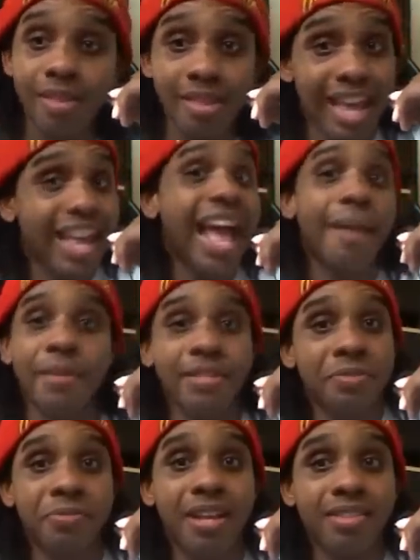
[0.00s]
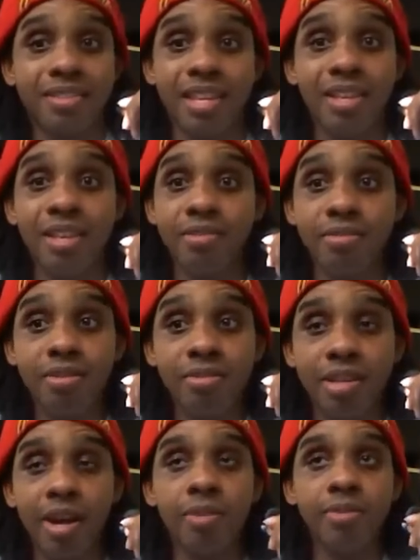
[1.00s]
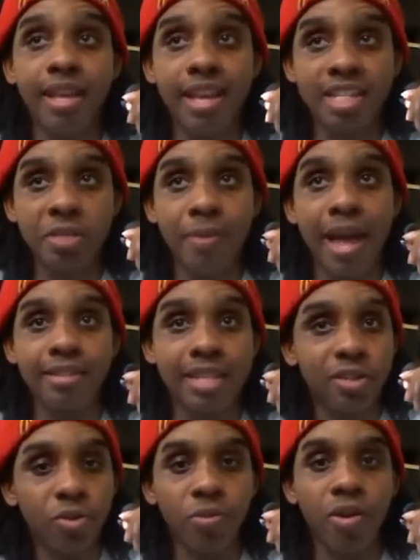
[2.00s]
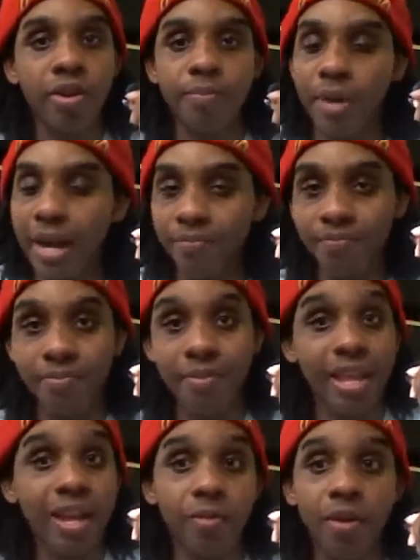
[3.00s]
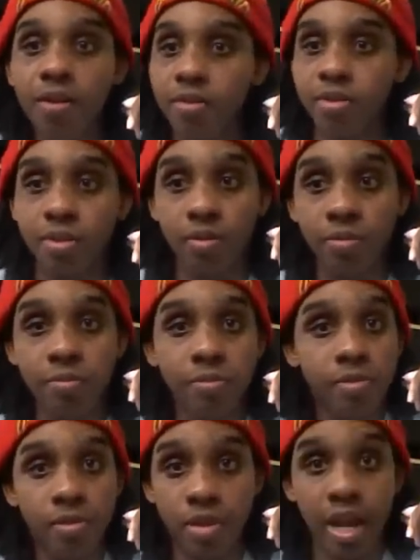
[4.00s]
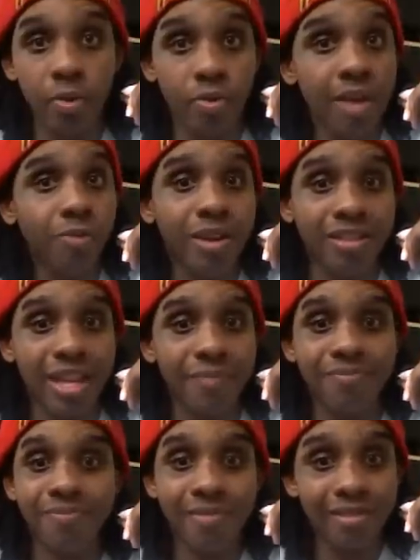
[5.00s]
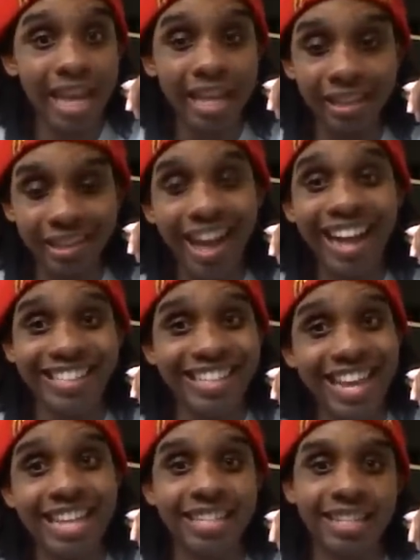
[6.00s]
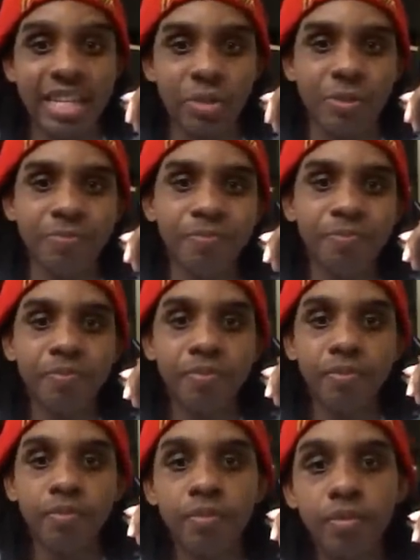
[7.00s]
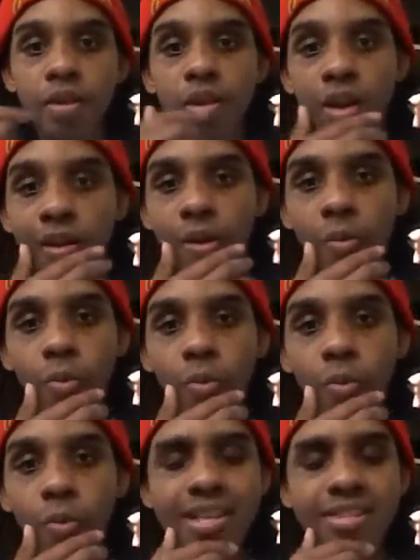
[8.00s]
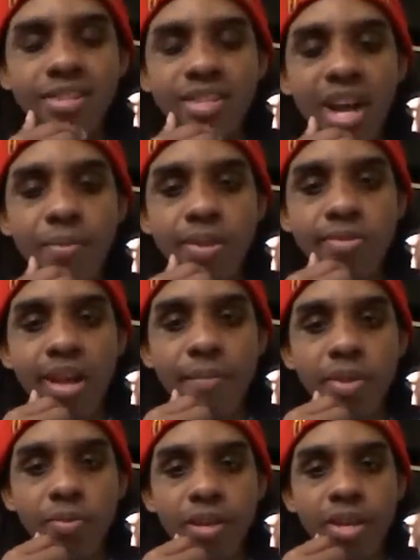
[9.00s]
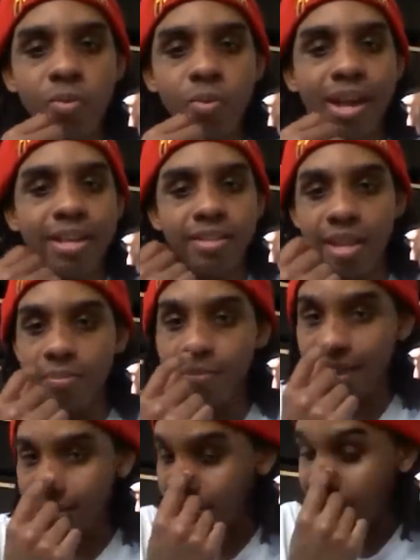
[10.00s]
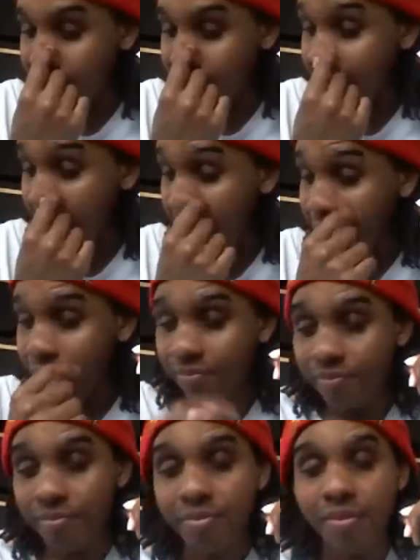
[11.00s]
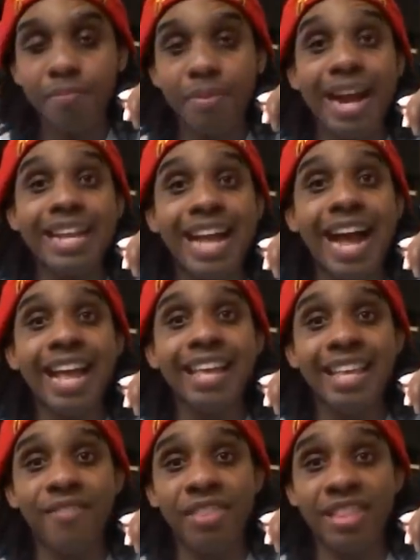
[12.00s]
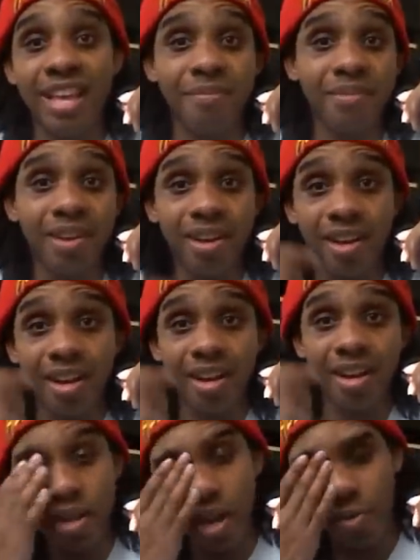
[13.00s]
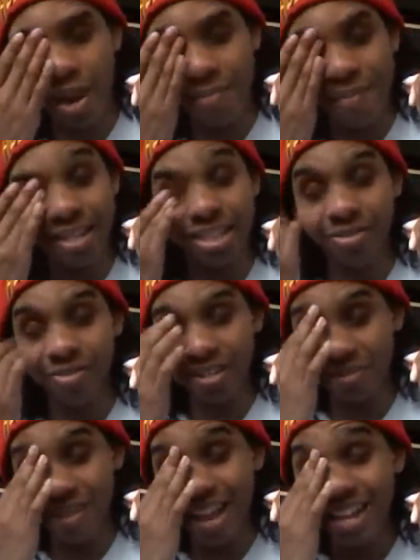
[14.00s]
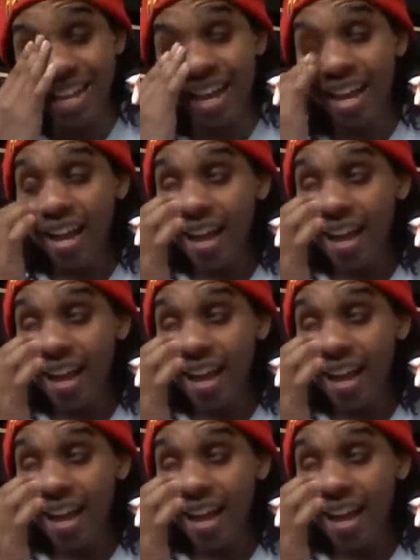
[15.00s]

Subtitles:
That happens in wrestling. You don't expect it to work, but it works, so they run with it. They lucked into this one. Why is WWE wasting Miz and Mizdown by not giving them a one-on-one match at WrestleMania?